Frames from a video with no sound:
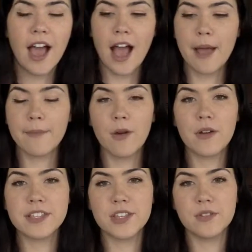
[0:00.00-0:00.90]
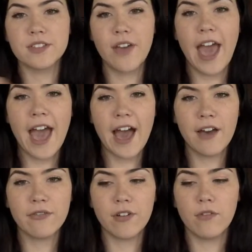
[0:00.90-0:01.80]
I'm going to use
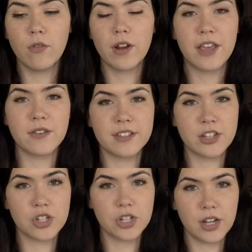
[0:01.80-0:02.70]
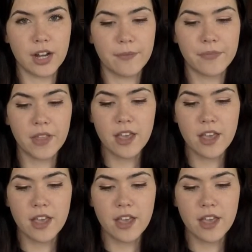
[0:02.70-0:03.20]
half of what I used in sugar.